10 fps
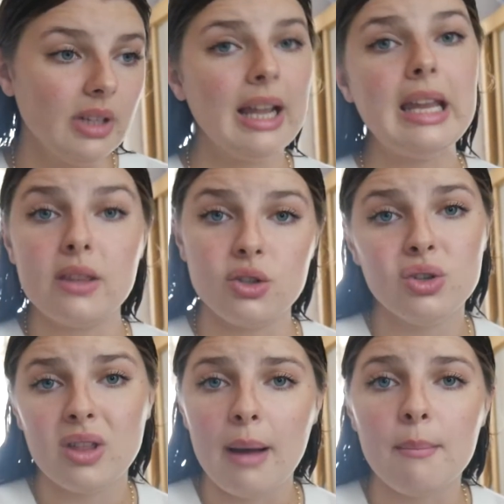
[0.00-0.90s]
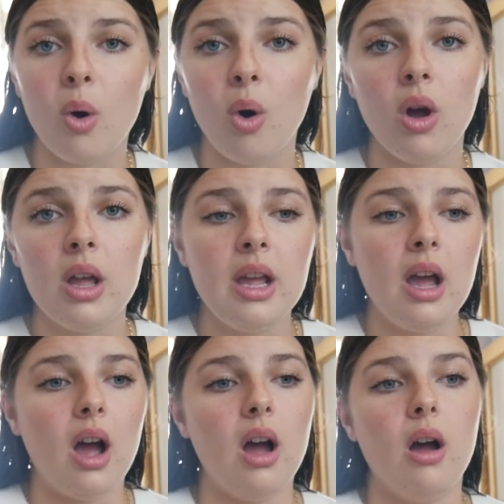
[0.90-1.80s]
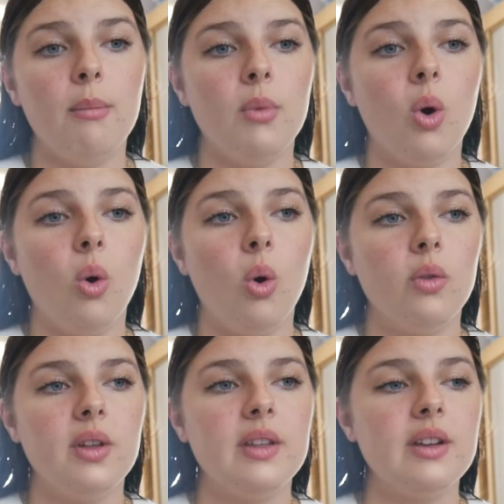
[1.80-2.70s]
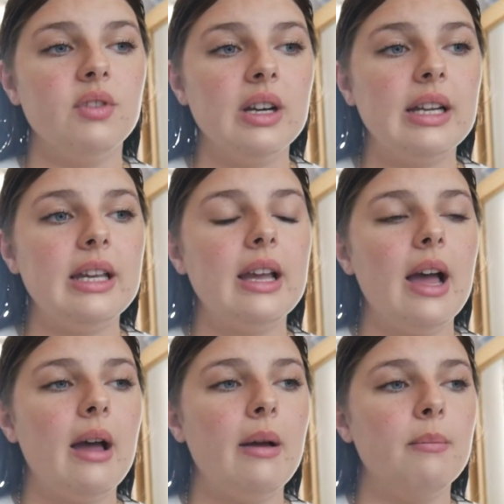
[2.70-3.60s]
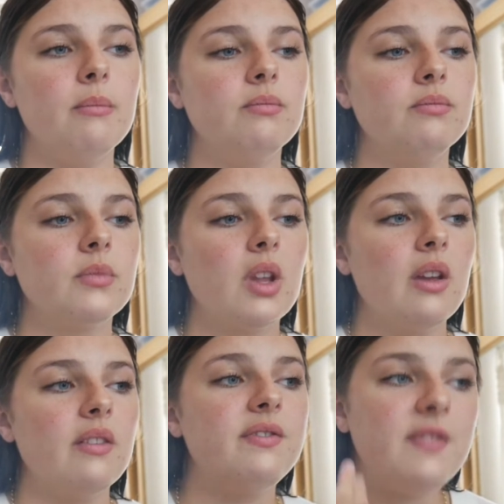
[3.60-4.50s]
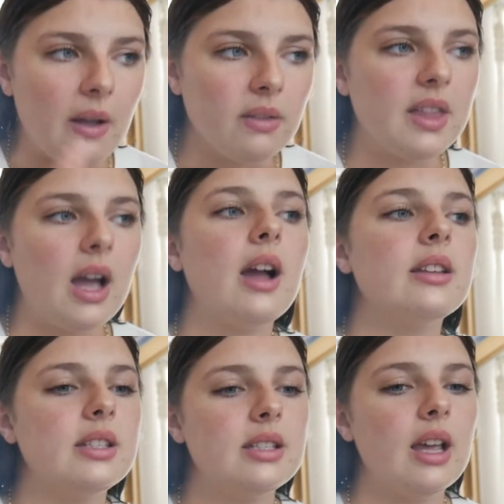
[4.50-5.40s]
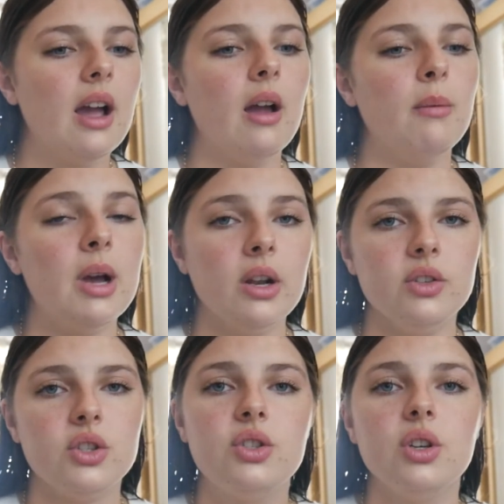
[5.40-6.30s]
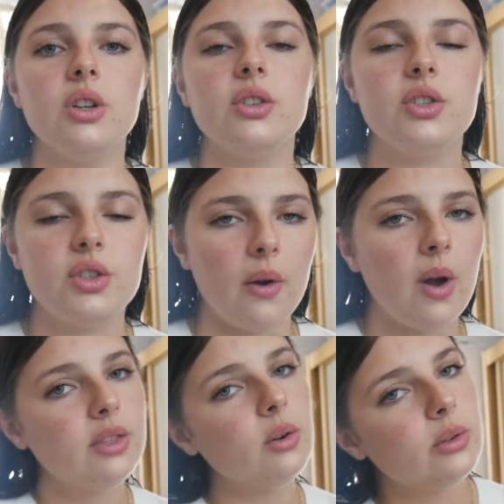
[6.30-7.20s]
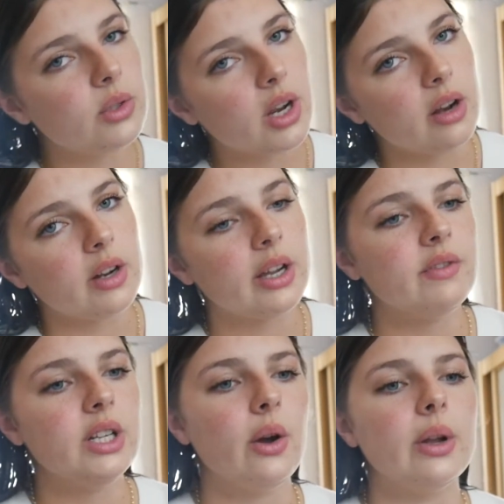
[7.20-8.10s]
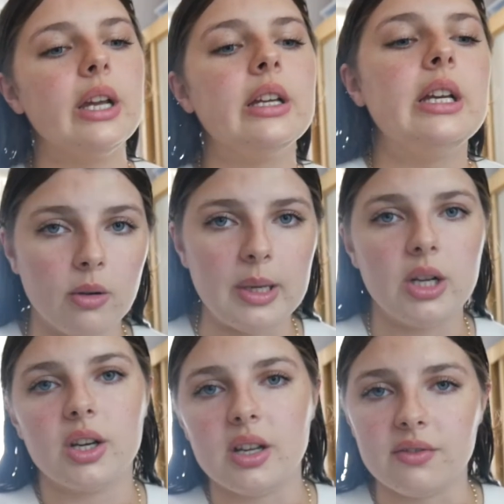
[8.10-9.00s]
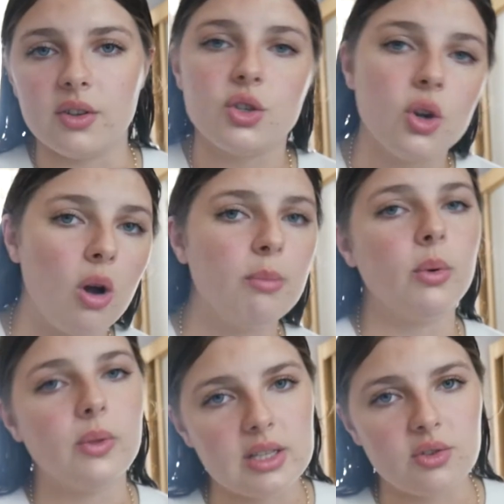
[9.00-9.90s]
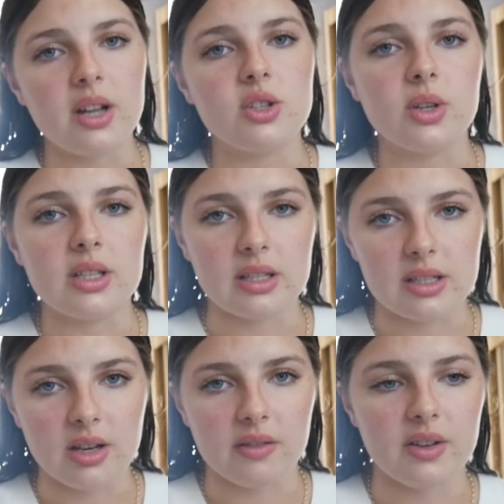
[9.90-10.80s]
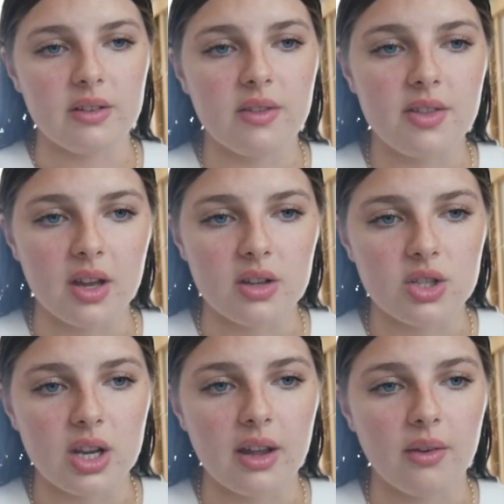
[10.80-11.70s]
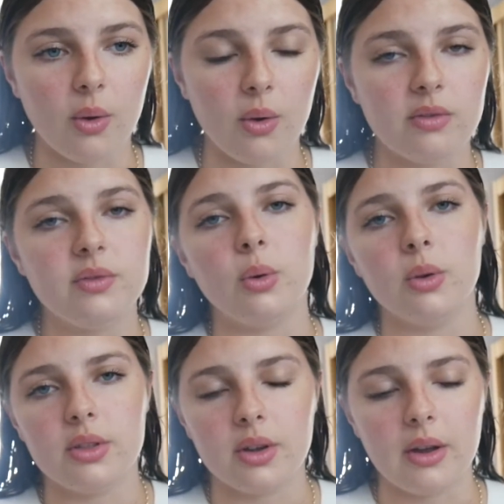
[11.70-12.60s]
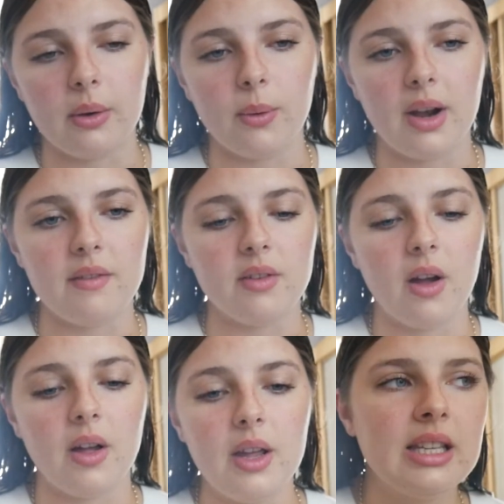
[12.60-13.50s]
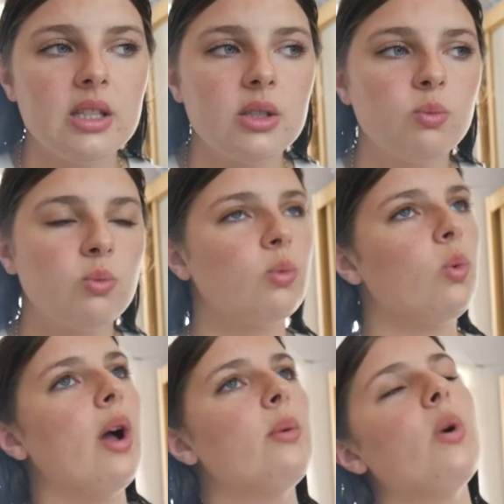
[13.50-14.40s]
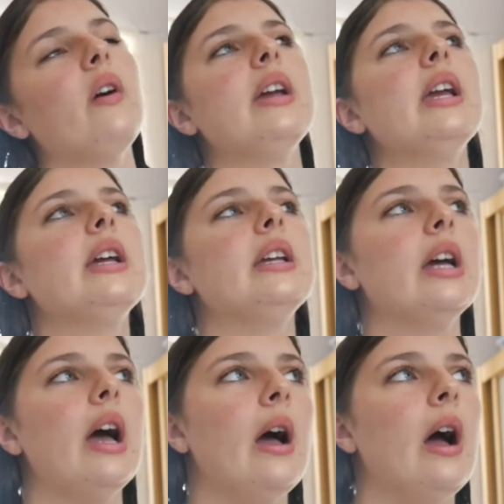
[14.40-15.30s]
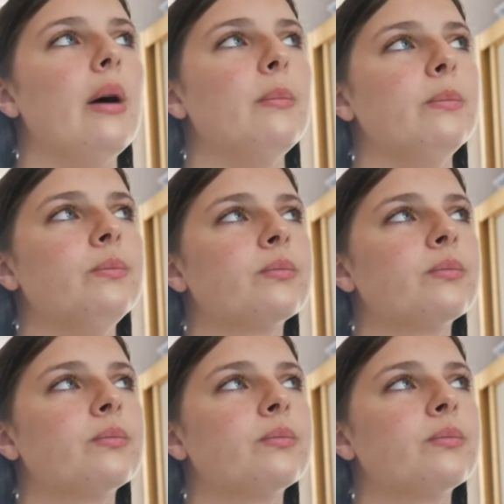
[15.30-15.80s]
either do that more, or that they really felt that and understood. So I thought I'd do kind of like a video on it. I'll be looking for a job, all these graduates and stuff in third year or fourth year or whatever. It's quite worrying, you